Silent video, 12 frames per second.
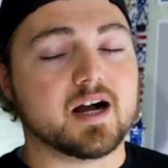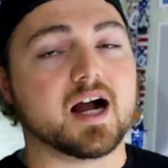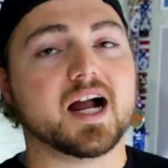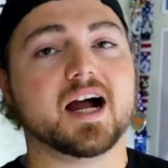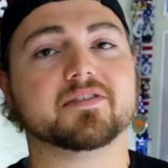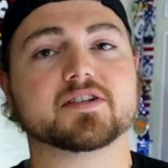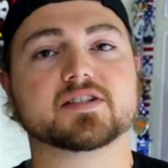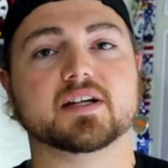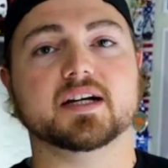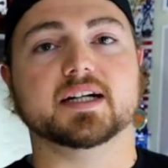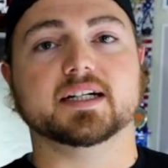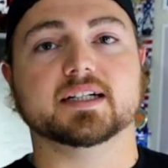I have to
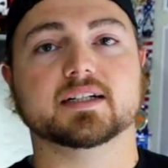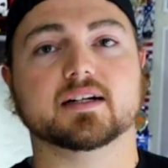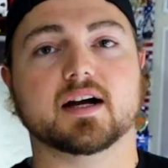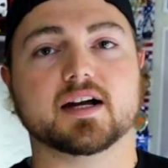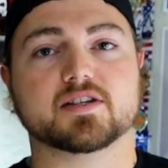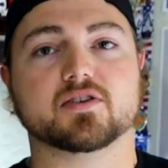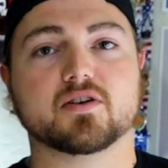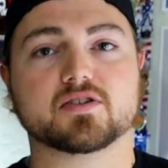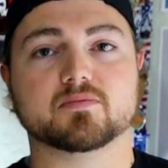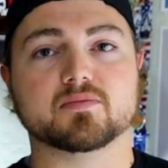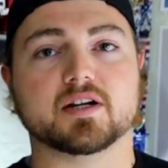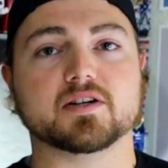say, I saw
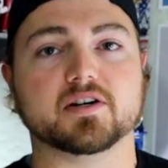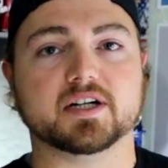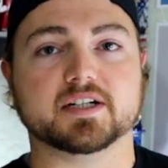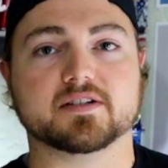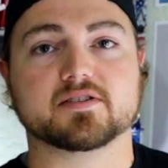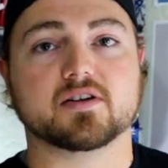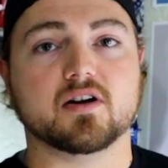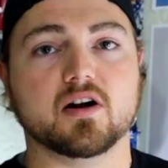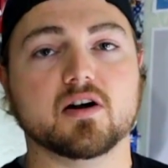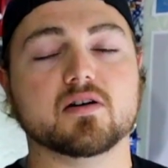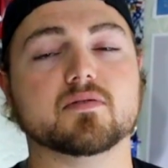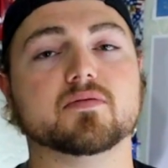some renderings
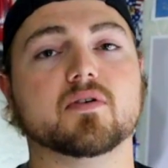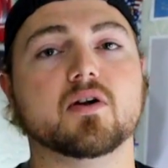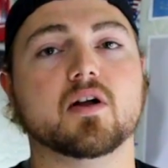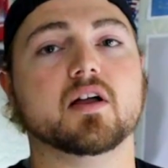of